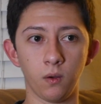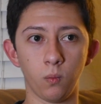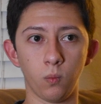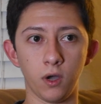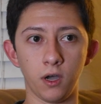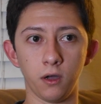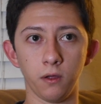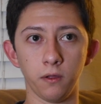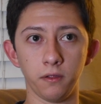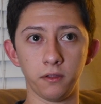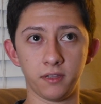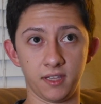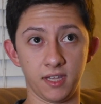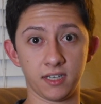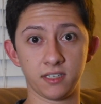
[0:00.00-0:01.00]
Well,
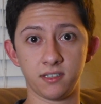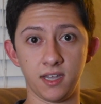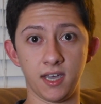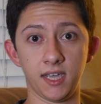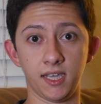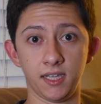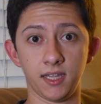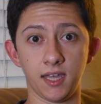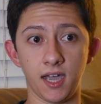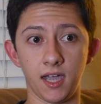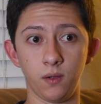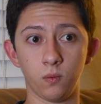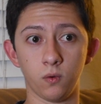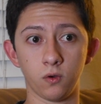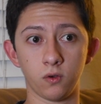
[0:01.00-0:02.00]
the next night,
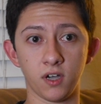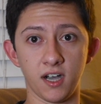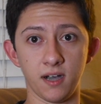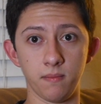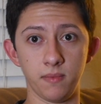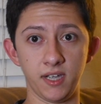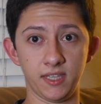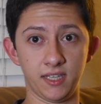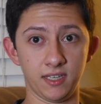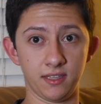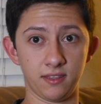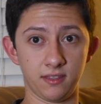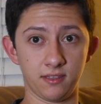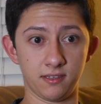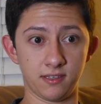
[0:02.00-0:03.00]
I woke up at
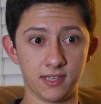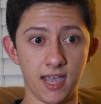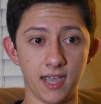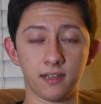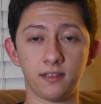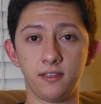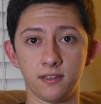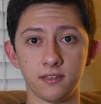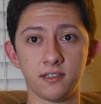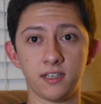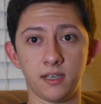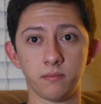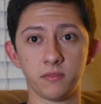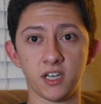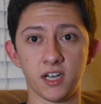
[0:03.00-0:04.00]
exactly the
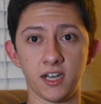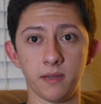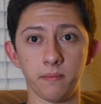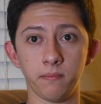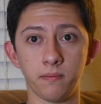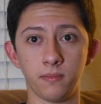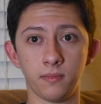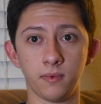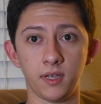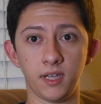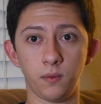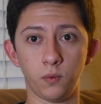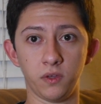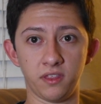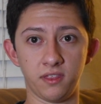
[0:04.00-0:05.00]
same time
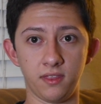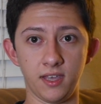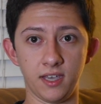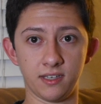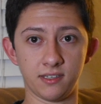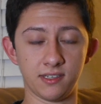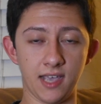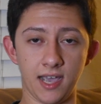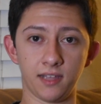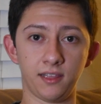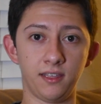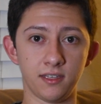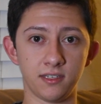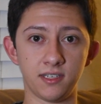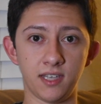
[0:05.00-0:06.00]
with
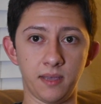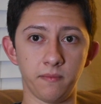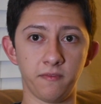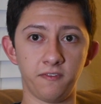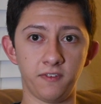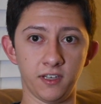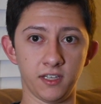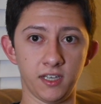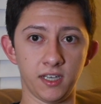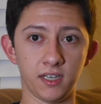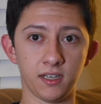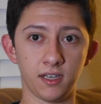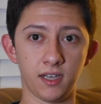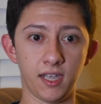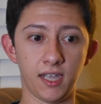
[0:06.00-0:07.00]
exactly the same
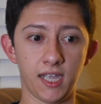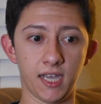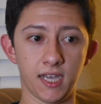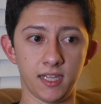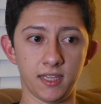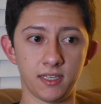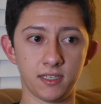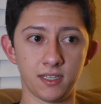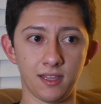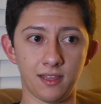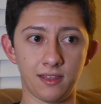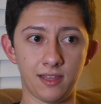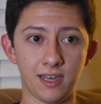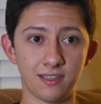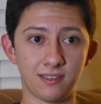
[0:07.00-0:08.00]
feeling, and
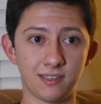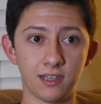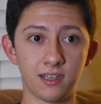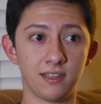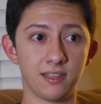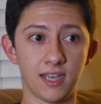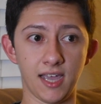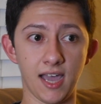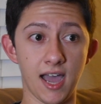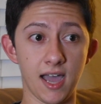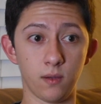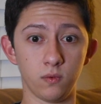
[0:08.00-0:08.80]
that second night, I